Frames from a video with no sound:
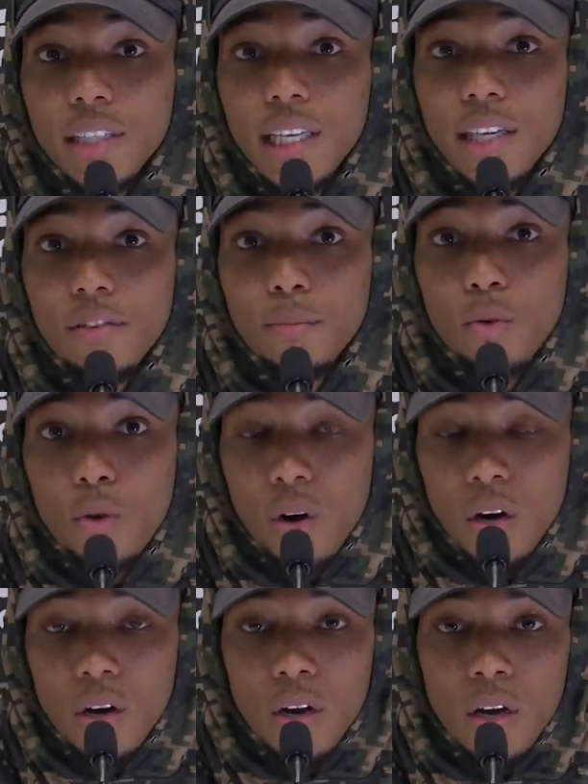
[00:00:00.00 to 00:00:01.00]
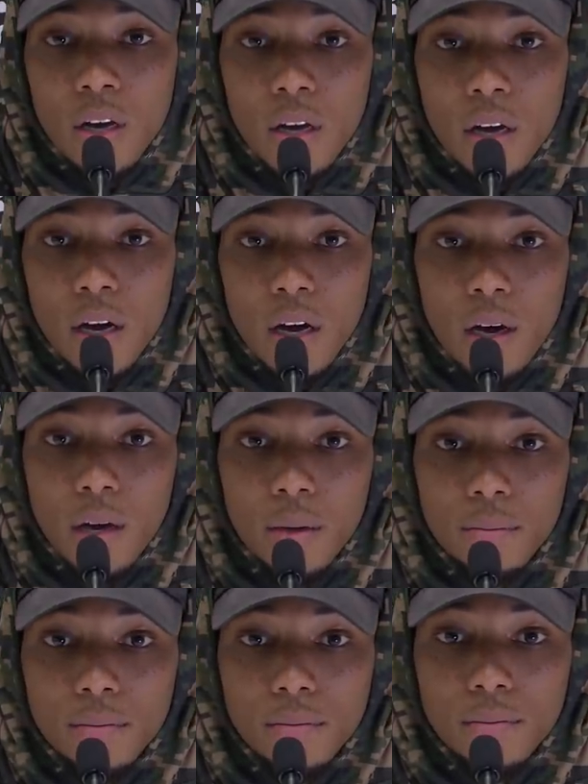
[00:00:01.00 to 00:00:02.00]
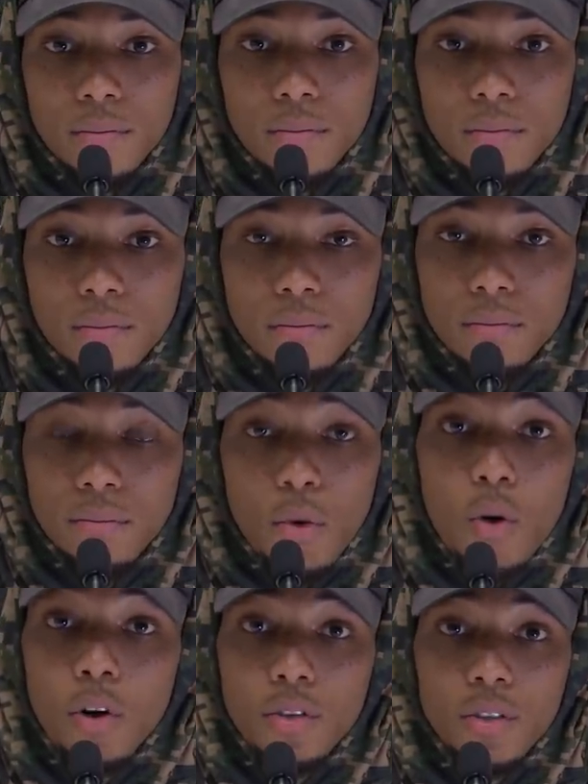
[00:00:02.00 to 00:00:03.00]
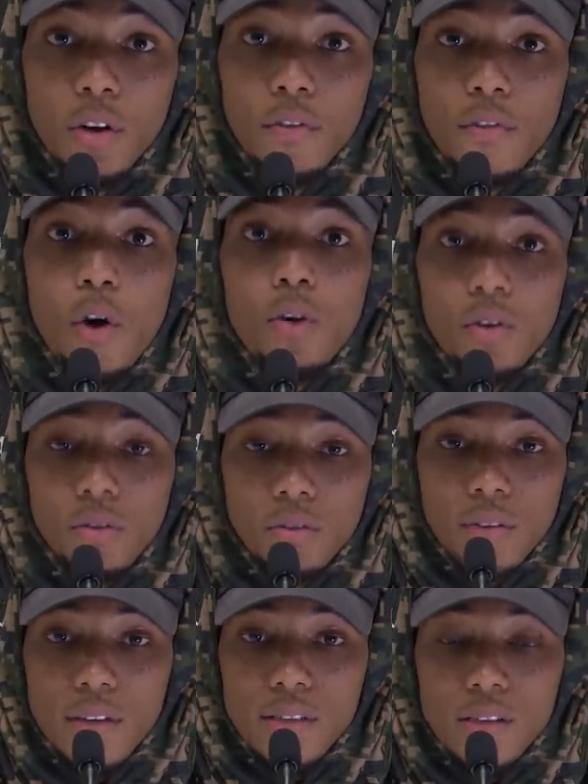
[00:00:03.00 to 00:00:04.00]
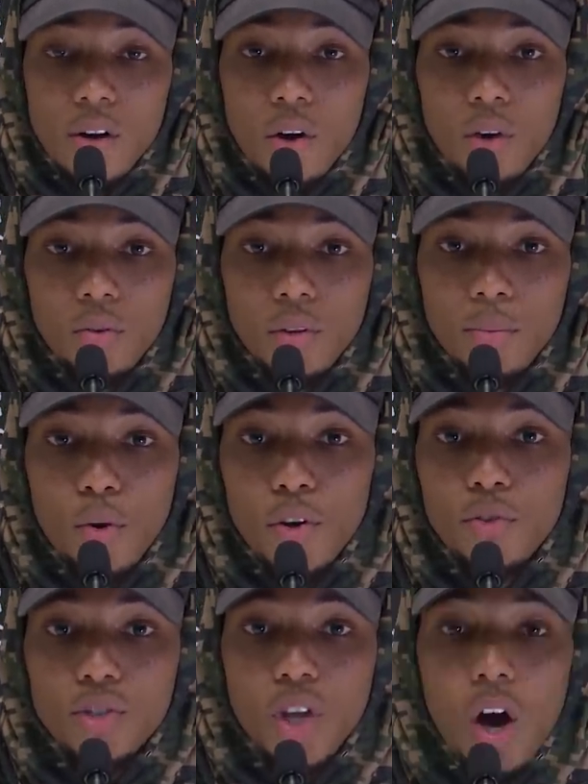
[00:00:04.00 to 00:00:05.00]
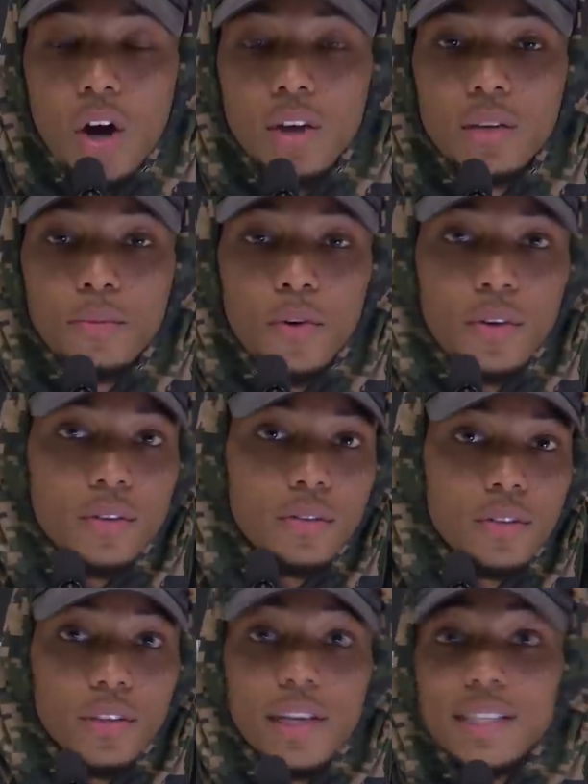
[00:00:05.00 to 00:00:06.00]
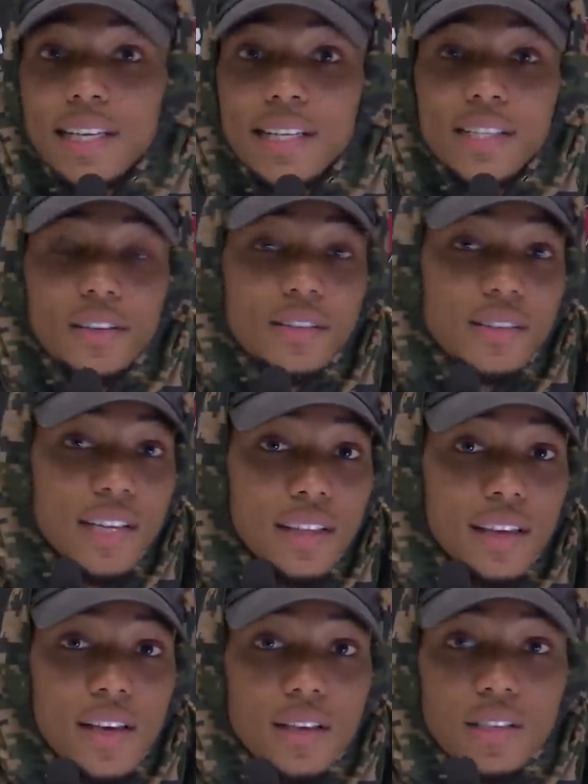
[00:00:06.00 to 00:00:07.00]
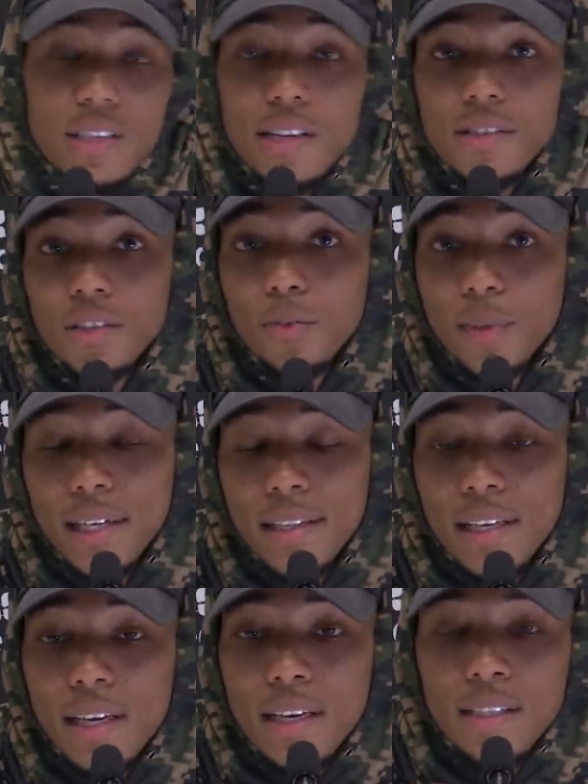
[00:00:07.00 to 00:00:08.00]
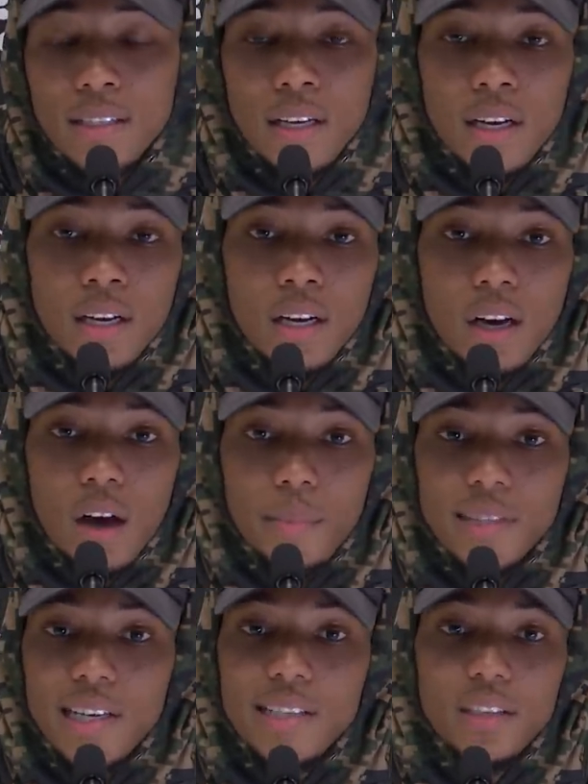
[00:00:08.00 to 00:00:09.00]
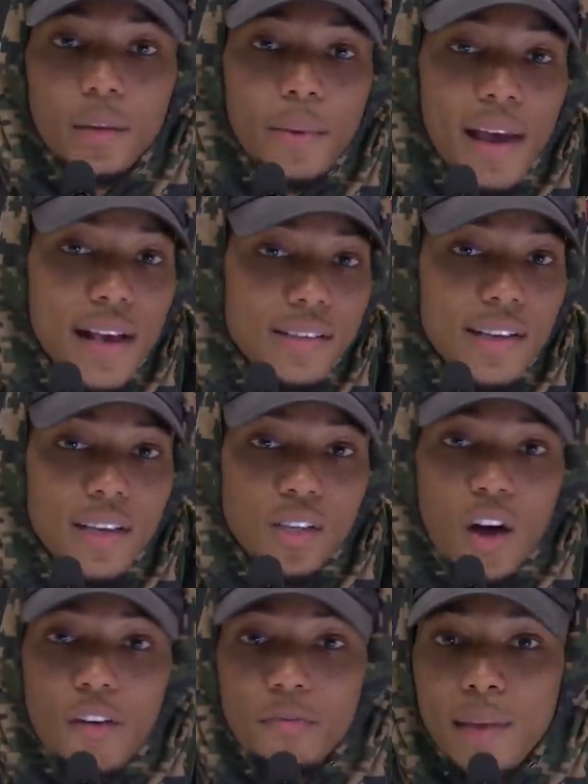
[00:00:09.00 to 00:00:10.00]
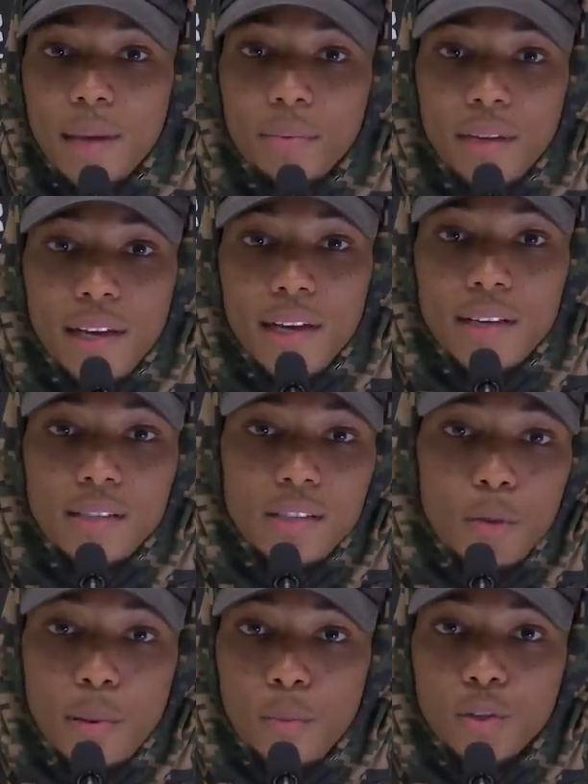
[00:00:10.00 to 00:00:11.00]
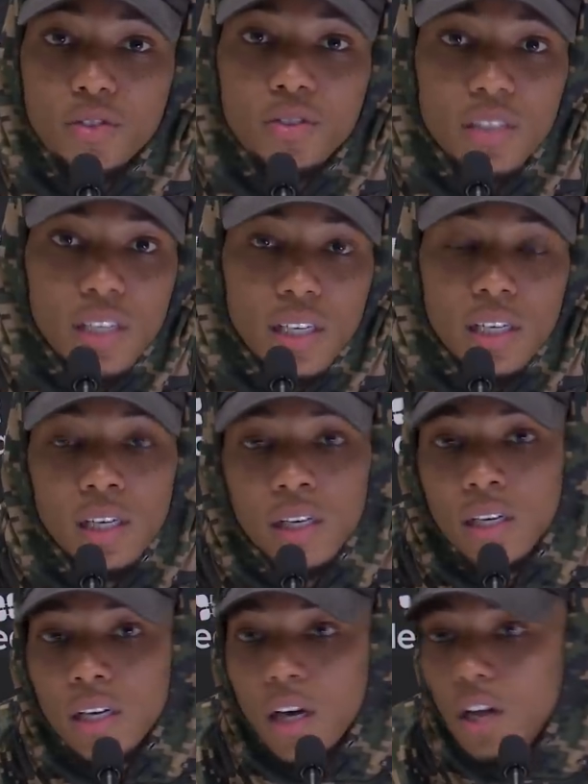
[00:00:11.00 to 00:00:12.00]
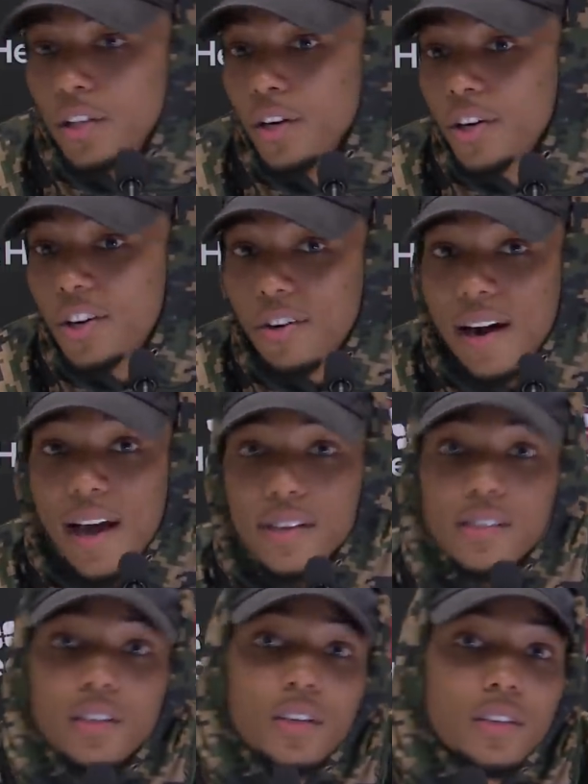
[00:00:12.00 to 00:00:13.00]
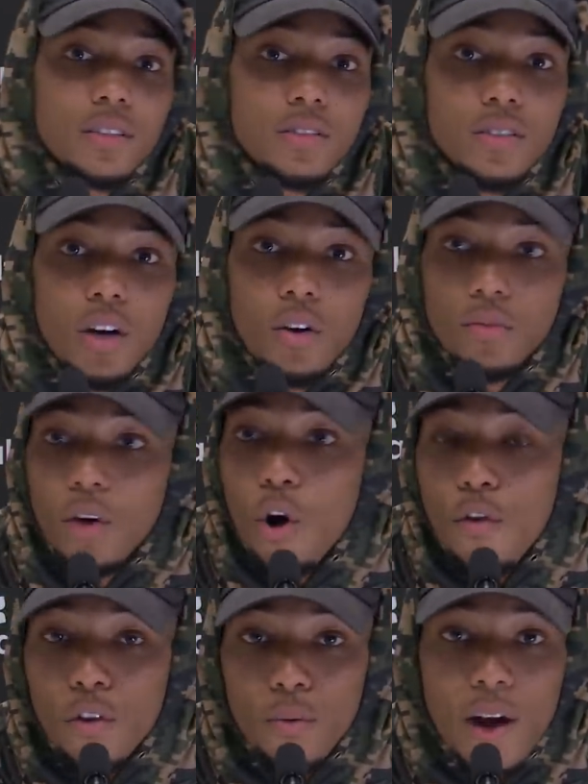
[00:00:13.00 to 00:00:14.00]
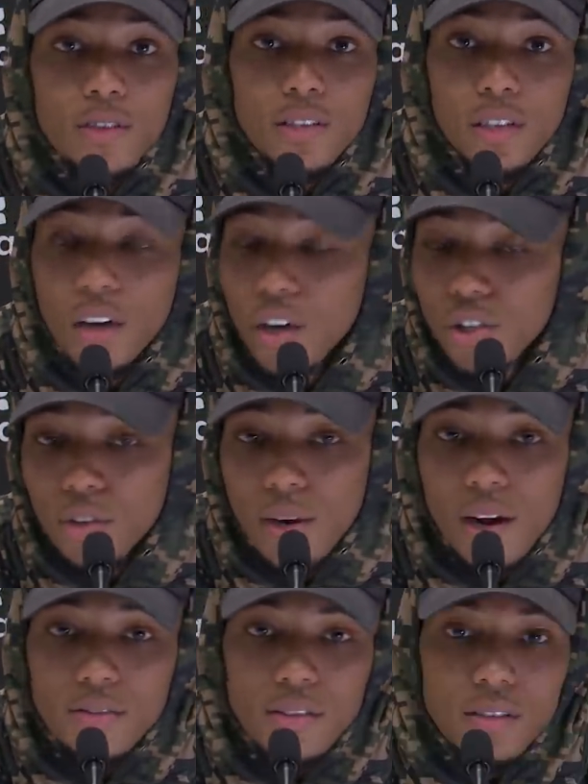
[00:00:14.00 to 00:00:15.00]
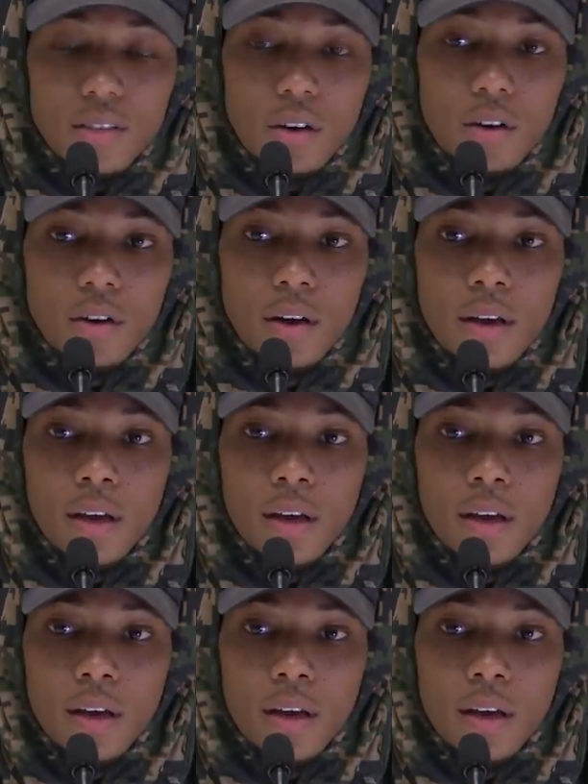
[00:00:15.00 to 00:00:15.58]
should get even more, um, more you know, vocal. And so the more you talk, the more it's easier to see things. It's easier to read things. Um, it's easier to pass things off, make plays, tell people what you see, alert cracks, alert you know over routes, alert under routes, and so